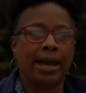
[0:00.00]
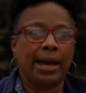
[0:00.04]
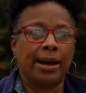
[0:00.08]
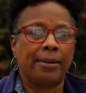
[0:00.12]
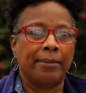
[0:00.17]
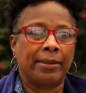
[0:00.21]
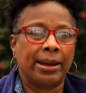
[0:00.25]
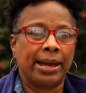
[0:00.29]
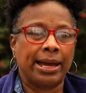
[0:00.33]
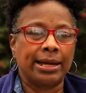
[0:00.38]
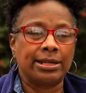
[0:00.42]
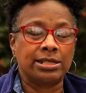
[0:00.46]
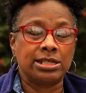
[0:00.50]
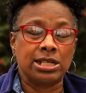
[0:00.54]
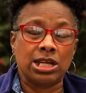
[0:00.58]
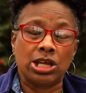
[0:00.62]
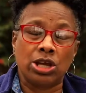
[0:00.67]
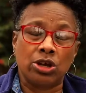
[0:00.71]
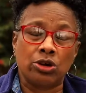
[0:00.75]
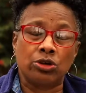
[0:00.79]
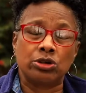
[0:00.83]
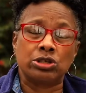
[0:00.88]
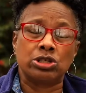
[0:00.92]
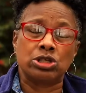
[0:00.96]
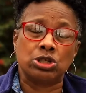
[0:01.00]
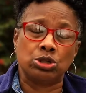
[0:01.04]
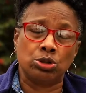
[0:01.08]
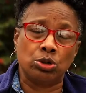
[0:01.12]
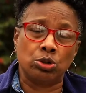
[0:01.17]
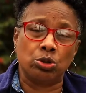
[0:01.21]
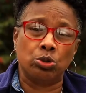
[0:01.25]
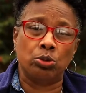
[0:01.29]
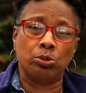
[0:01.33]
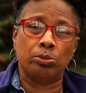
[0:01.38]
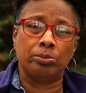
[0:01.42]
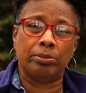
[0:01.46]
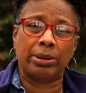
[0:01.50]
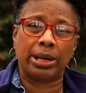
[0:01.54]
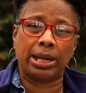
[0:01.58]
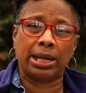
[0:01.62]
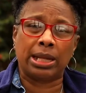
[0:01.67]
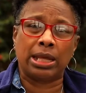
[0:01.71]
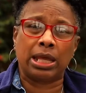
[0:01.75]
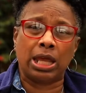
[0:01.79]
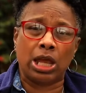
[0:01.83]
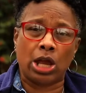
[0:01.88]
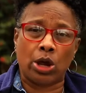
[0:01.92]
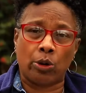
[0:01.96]
am a Tier 2
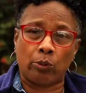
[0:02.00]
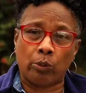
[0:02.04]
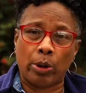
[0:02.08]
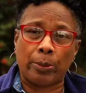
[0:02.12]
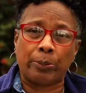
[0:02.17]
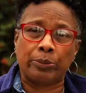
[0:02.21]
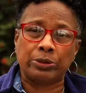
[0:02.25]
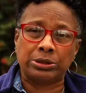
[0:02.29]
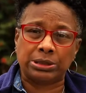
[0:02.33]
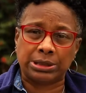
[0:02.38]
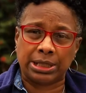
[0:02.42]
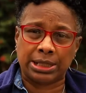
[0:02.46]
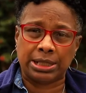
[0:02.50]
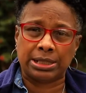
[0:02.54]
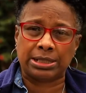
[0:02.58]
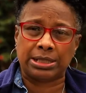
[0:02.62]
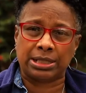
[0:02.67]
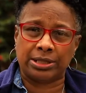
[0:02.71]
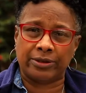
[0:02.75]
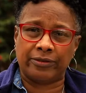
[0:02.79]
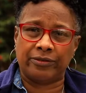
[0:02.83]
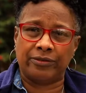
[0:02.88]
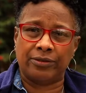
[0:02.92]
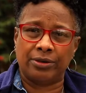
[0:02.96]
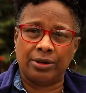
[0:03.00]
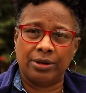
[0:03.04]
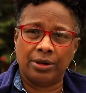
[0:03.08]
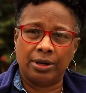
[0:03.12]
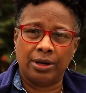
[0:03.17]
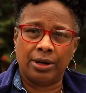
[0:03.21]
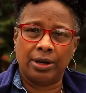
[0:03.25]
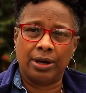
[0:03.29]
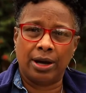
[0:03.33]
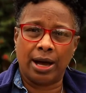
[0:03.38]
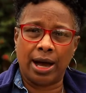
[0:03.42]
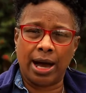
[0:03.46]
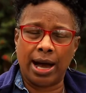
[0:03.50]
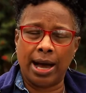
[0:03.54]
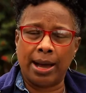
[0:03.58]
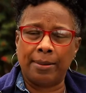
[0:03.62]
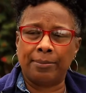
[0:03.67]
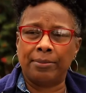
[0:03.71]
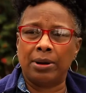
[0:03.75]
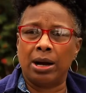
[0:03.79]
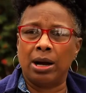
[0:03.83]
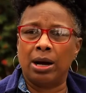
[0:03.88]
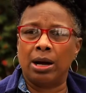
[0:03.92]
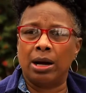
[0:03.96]
Medicare representative.
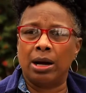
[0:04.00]
I'm